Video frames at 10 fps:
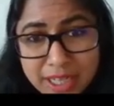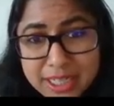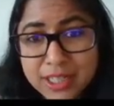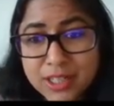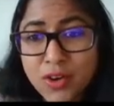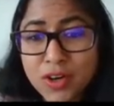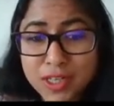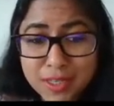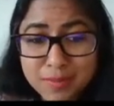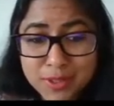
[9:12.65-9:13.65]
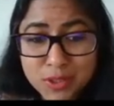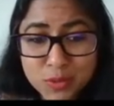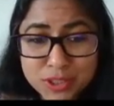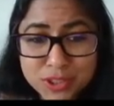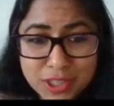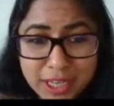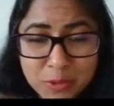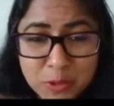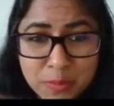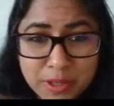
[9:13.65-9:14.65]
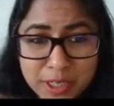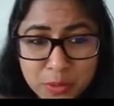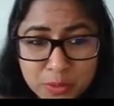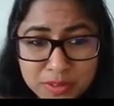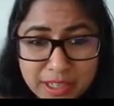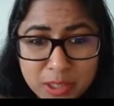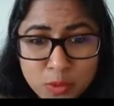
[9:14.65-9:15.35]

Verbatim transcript: it did not take me too much time to produce that